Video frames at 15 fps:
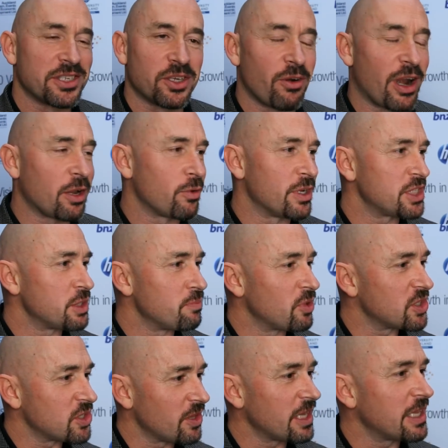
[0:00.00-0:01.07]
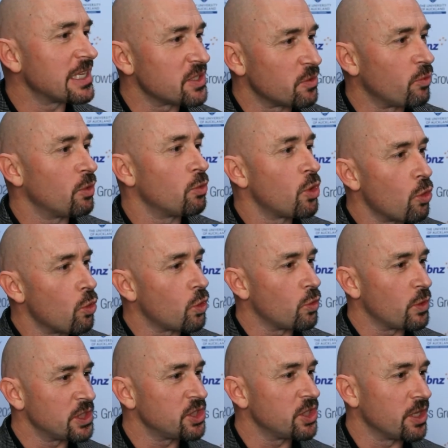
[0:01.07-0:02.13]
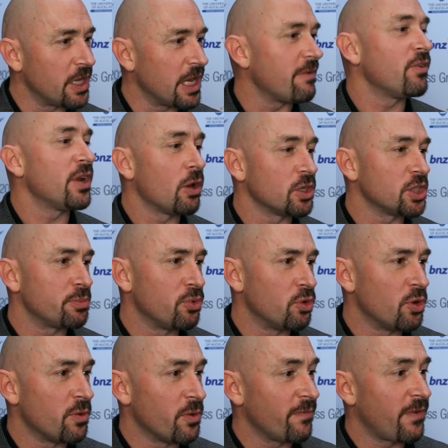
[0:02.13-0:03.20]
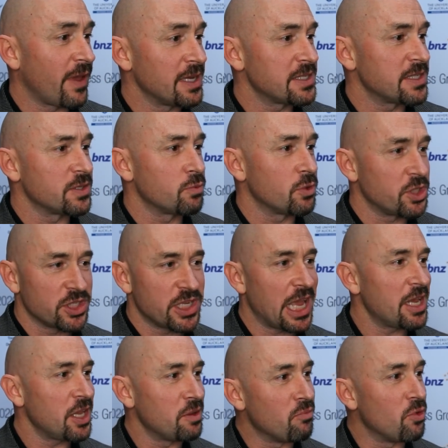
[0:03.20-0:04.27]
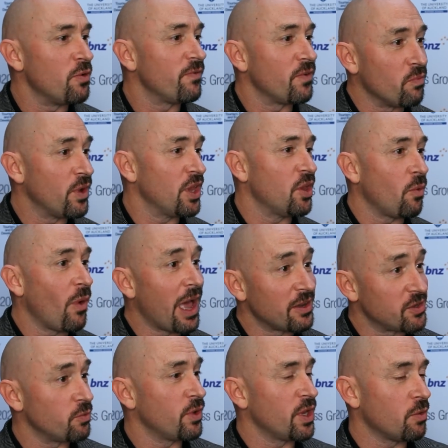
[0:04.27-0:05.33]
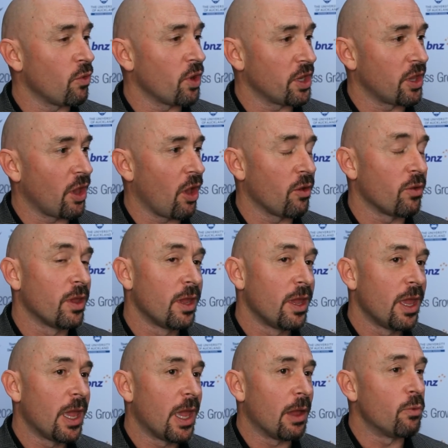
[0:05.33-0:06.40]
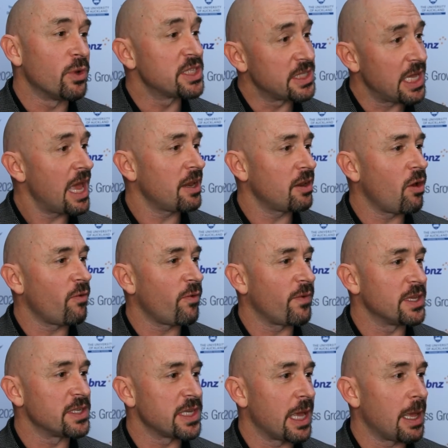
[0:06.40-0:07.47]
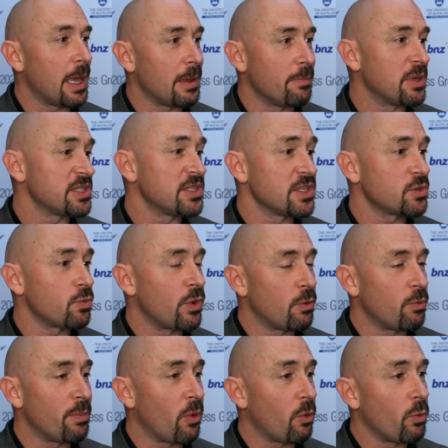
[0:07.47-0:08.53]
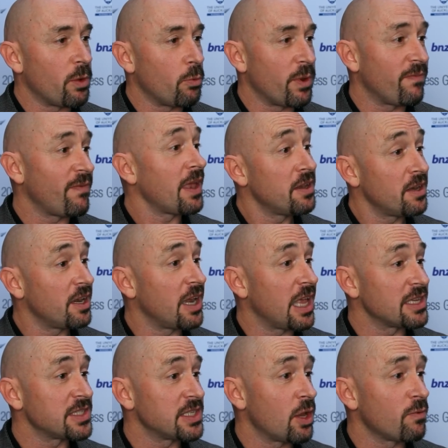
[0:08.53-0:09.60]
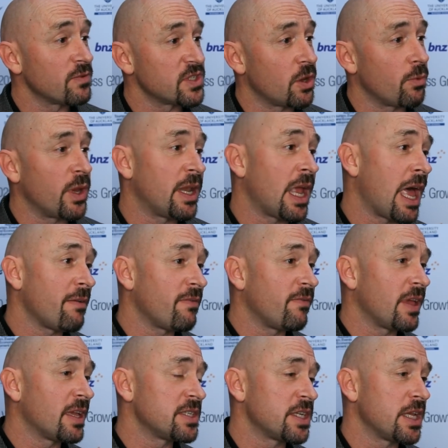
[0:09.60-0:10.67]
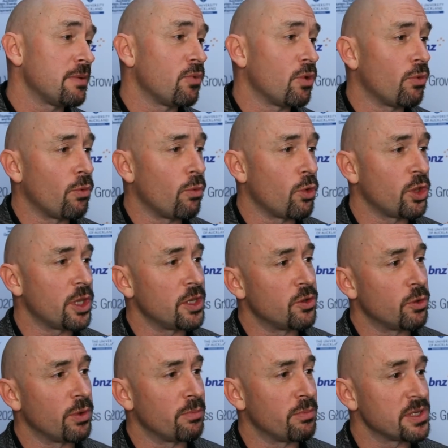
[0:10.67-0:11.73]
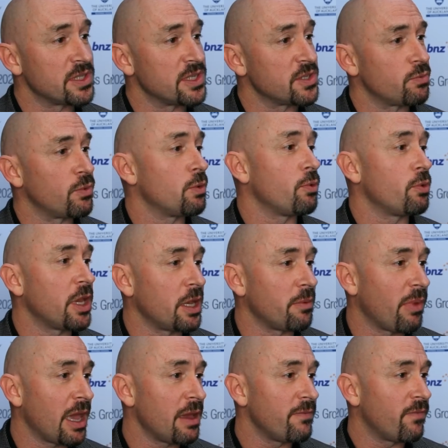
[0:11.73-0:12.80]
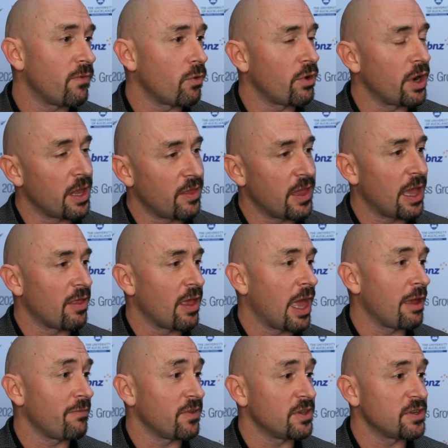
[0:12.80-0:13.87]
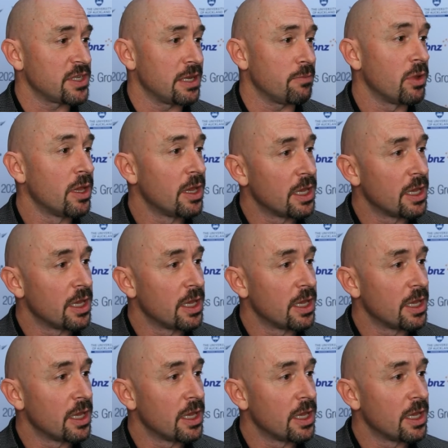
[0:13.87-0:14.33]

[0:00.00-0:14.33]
It's a great question, because I think that's a real core question that every entrepreneur faces, which is how do you move from where you are to where you want to go? And we started off as a business where we funded it ourselves, so we had half of our team who were working doing business where we were getting paid for, and the other half of the team